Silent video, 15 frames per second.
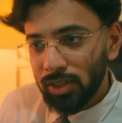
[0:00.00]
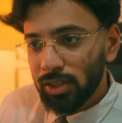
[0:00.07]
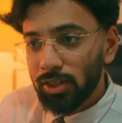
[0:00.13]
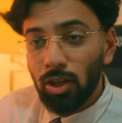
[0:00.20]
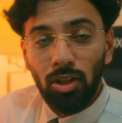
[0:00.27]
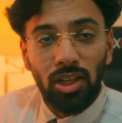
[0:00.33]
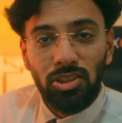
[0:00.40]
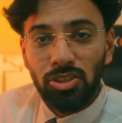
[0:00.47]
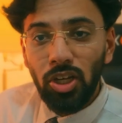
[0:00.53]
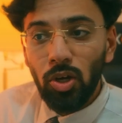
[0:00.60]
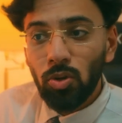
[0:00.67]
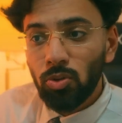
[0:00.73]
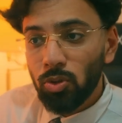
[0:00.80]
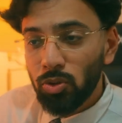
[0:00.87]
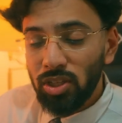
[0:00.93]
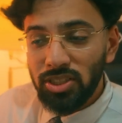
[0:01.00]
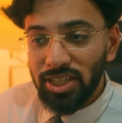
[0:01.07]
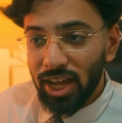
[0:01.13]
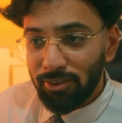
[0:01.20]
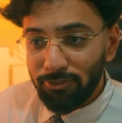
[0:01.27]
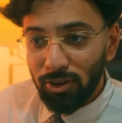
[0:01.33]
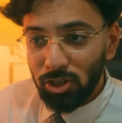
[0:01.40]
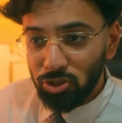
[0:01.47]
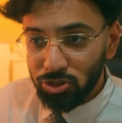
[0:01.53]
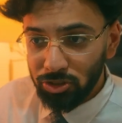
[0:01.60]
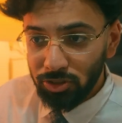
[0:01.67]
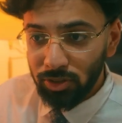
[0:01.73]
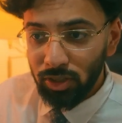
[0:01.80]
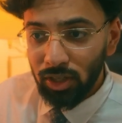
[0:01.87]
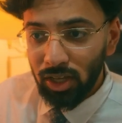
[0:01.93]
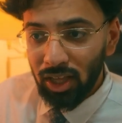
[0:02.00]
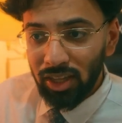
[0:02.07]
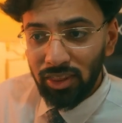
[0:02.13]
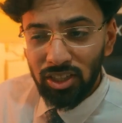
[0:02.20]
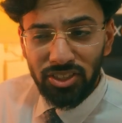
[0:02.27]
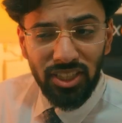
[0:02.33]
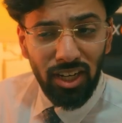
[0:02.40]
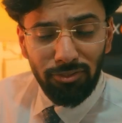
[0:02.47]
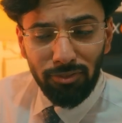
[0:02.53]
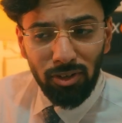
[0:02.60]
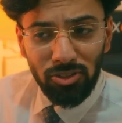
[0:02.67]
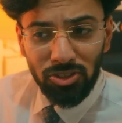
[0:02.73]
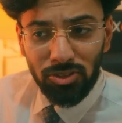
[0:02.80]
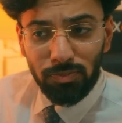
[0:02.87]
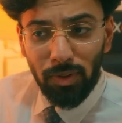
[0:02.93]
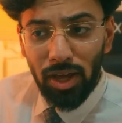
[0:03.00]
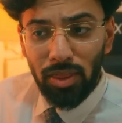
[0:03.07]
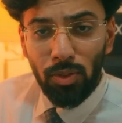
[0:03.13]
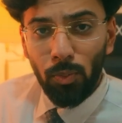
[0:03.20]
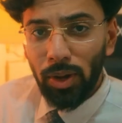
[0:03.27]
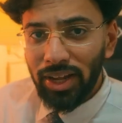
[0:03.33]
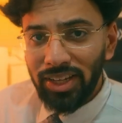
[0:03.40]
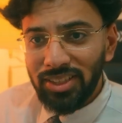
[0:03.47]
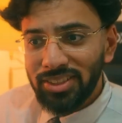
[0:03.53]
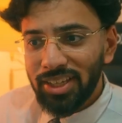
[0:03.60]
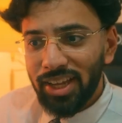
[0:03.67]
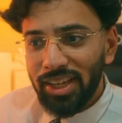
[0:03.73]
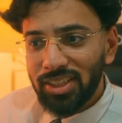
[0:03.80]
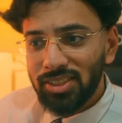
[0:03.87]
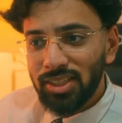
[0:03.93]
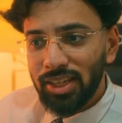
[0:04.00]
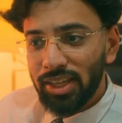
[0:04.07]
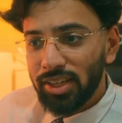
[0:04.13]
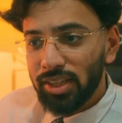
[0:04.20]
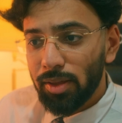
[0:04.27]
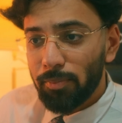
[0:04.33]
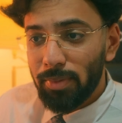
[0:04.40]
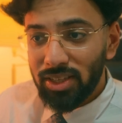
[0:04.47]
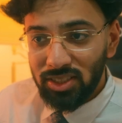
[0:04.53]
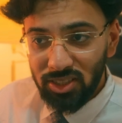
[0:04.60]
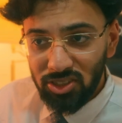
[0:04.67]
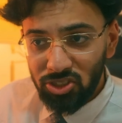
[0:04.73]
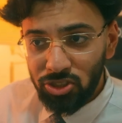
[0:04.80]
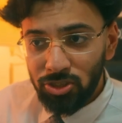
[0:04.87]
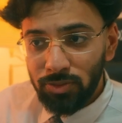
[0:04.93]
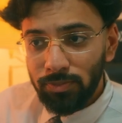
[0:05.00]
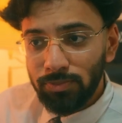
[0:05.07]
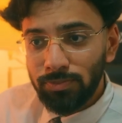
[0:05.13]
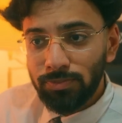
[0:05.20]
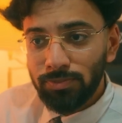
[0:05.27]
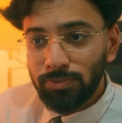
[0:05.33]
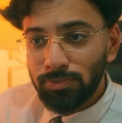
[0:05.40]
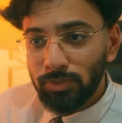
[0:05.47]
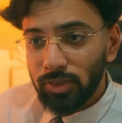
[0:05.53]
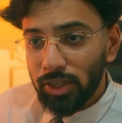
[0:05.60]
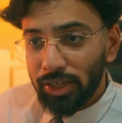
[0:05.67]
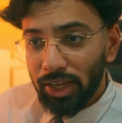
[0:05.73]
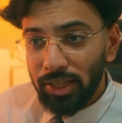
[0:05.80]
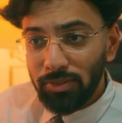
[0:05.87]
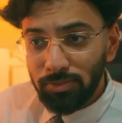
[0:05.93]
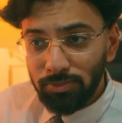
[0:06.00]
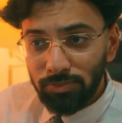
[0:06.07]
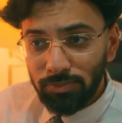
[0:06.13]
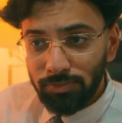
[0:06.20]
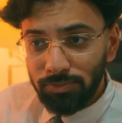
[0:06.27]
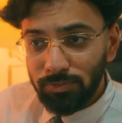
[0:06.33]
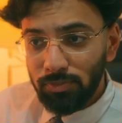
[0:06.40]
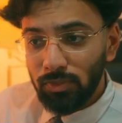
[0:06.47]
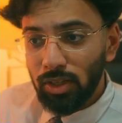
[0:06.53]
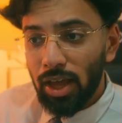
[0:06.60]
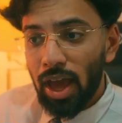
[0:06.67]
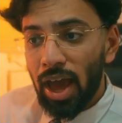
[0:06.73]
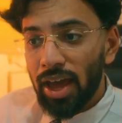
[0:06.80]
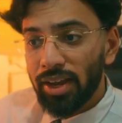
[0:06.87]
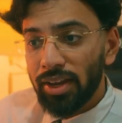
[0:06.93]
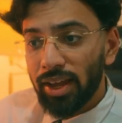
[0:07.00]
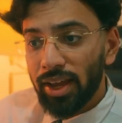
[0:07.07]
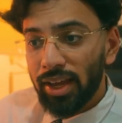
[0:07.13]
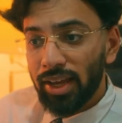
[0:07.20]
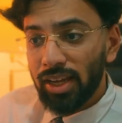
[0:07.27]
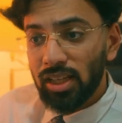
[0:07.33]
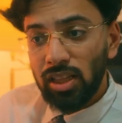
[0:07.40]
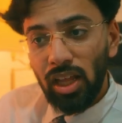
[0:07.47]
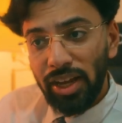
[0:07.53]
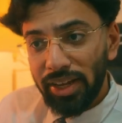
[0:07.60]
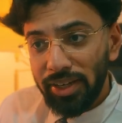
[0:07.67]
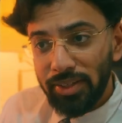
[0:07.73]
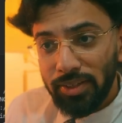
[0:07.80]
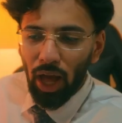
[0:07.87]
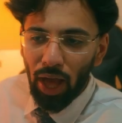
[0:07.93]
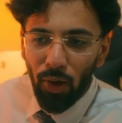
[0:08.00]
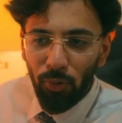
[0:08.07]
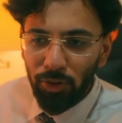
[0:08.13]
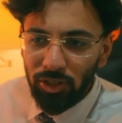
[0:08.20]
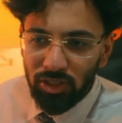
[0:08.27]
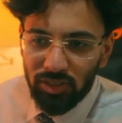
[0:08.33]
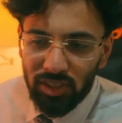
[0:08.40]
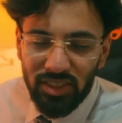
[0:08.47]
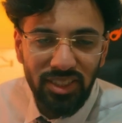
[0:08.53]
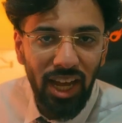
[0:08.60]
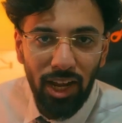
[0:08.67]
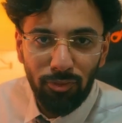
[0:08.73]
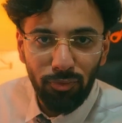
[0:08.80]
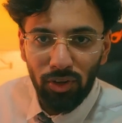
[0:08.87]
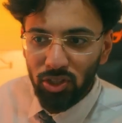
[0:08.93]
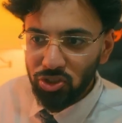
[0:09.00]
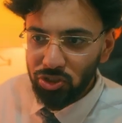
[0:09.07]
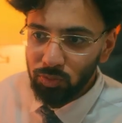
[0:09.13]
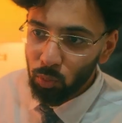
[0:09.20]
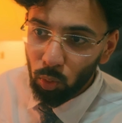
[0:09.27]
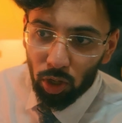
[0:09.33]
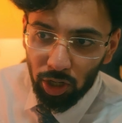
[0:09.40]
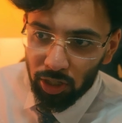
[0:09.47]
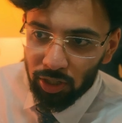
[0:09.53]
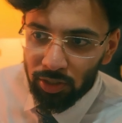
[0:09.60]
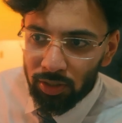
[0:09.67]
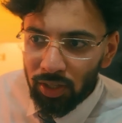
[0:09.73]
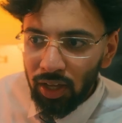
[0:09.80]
Now let's go to the chat function. The chat function, by the way, takes in the message again and a client. How does the chat function work?